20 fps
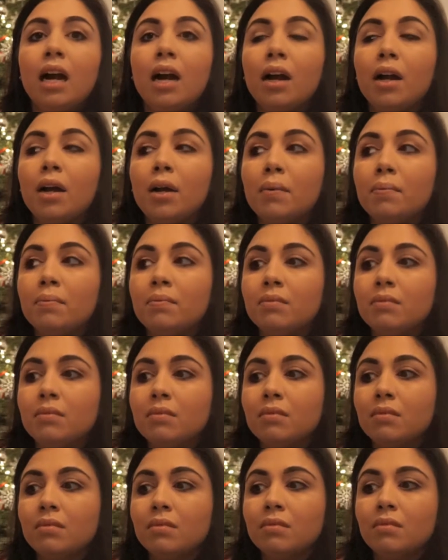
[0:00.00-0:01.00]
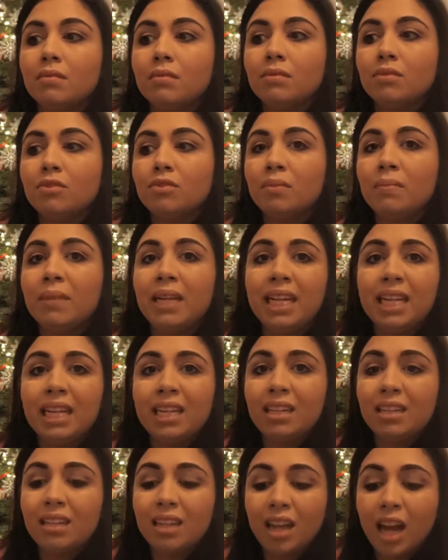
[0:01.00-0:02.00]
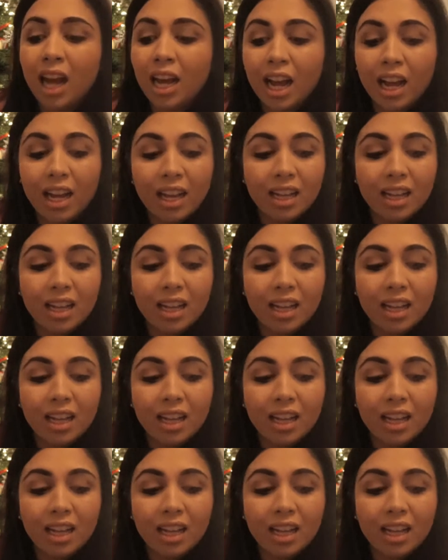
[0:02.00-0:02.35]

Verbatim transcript: Um, for me, I,